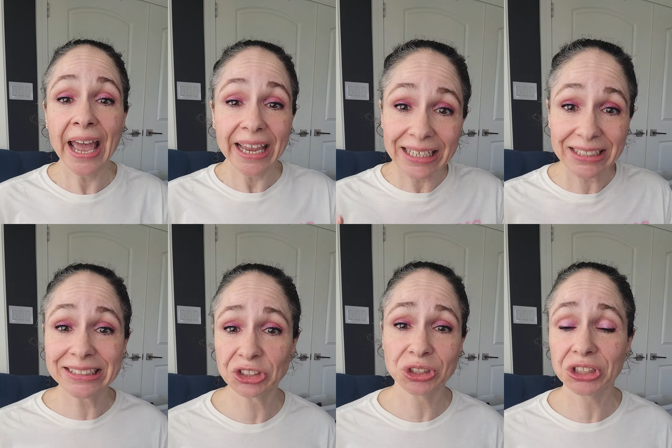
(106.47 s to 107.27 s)
In
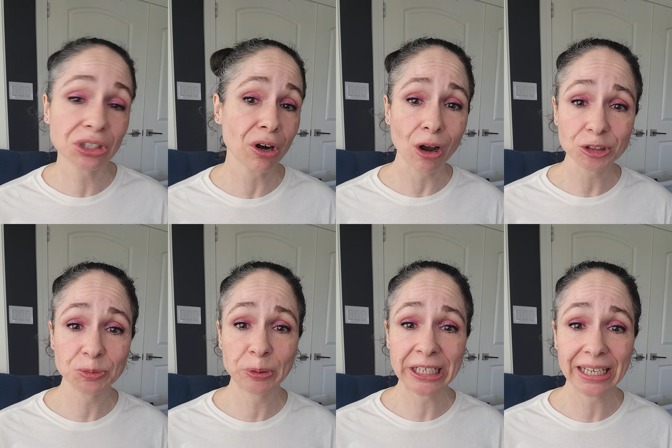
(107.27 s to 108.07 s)
addition to your hearts
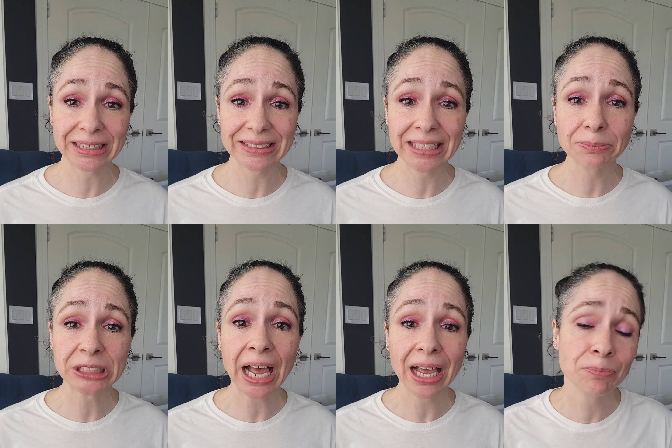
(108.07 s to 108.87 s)
beating at the same
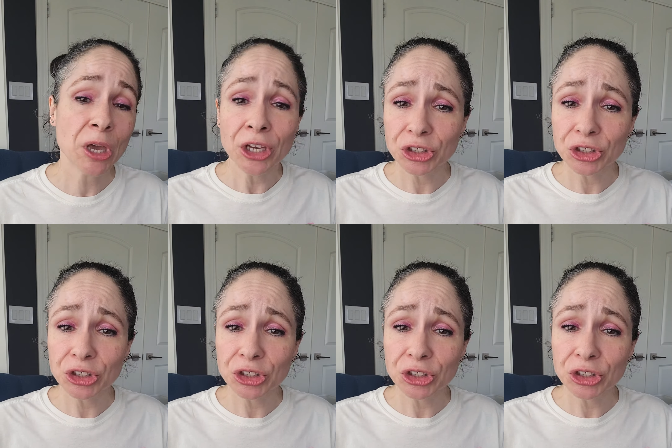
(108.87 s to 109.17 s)
time,